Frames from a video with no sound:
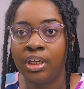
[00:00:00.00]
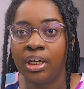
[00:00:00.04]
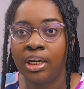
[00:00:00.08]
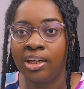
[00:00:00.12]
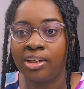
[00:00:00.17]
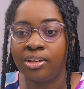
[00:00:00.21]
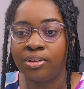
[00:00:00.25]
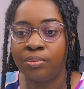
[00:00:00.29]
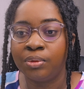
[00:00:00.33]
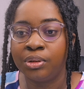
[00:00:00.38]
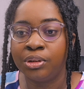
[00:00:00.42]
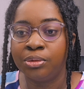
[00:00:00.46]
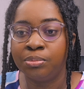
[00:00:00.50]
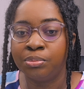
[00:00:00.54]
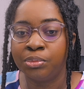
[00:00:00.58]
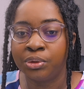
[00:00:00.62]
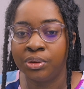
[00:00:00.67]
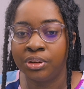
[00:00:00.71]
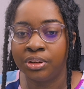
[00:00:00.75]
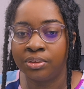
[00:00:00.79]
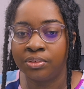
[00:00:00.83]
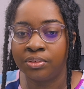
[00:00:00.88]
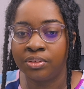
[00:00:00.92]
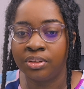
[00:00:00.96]
language
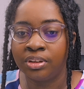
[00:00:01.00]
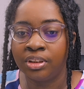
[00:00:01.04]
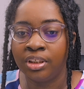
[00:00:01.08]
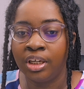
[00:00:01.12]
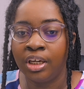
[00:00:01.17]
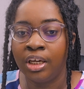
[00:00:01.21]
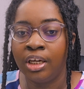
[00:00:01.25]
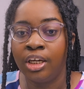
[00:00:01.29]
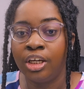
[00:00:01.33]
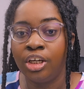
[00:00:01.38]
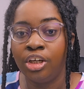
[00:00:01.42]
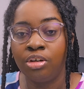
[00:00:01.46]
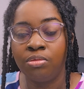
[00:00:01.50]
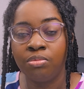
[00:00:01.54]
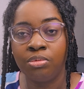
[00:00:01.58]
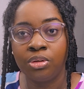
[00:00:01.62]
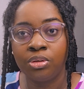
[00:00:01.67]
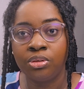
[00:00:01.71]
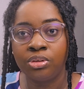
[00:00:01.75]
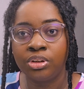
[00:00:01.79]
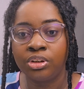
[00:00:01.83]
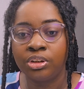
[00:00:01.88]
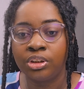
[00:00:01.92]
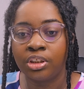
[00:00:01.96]
models.
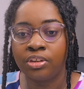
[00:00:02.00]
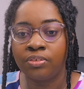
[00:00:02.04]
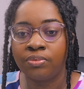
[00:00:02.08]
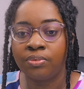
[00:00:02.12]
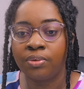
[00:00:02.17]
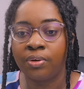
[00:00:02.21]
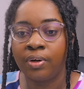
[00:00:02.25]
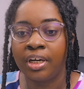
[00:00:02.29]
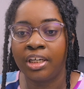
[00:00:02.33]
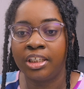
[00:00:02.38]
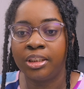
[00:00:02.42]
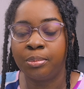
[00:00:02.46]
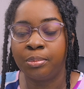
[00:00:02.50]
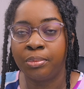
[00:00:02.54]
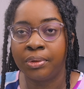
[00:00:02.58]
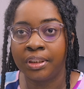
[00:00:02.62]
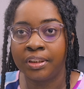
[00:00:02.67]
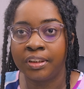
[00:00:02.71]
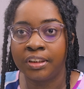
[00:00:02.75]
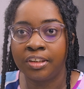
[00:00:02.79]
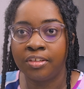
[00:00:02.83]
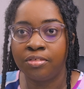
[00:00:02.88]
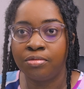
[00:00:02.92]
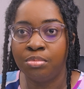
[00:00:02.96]
EMU, short for
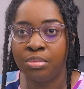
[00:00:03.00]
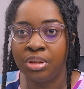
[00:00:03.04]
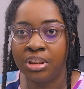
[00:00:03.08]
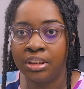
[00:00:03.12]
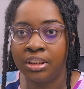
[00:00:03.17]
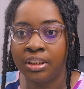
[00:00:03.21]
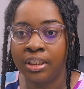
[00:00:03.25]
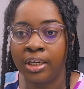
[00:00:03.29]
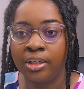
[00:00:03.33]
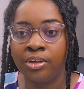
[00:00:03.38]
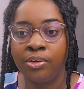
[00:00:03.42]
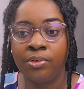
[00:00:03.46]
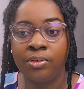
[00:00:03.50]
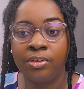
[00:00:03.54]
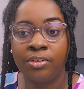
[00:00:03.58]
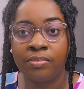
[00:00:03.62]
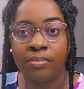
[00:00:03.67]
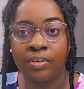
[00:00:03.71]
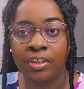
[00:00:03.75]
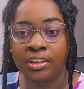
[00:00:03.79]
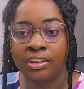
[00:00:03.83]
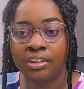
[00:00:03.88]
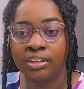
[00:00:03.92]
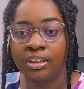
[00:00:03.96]
Expressive Media
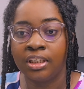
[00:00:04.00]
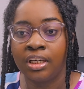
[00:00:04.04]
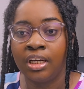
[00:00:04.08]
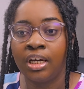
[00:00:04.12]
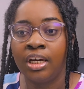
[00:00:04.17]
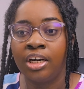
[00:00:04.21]
Universe,